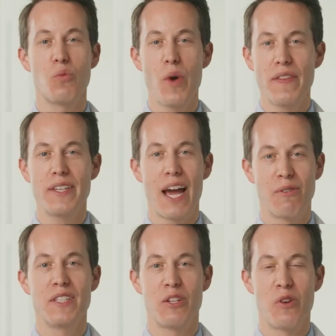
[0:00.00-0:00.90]
with
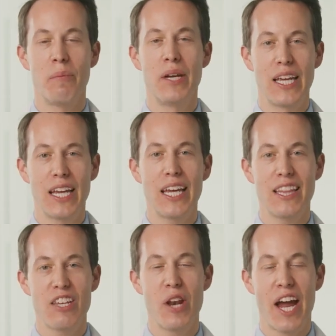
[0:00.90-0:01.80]
Down syndrome
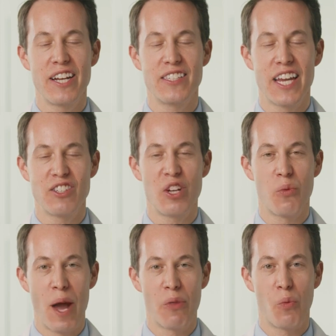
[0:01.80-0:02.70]
in the United States and
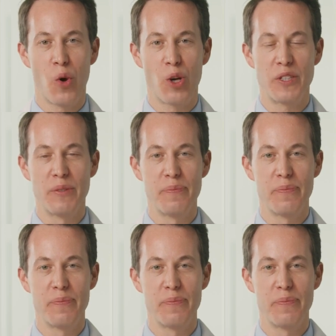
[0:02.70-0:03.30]
around the world.